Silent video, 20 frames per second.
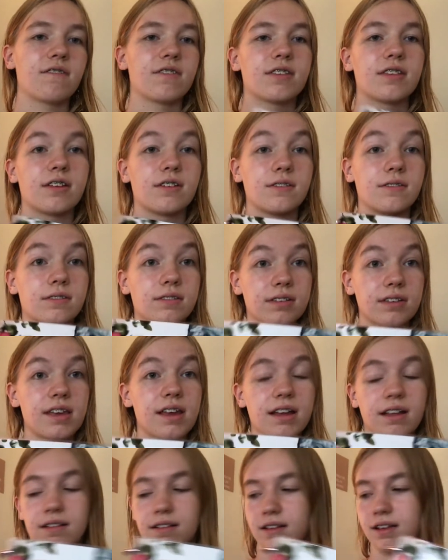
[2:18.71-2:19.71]
so
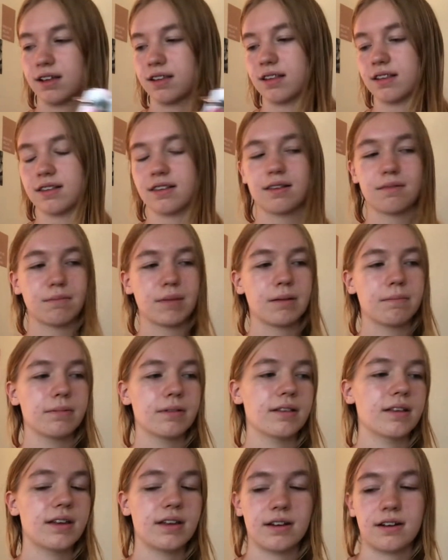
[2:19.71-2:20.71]
yeah. This is my
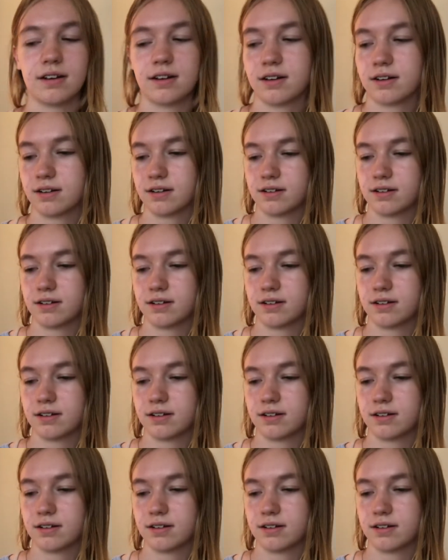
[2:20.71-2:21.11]
planner.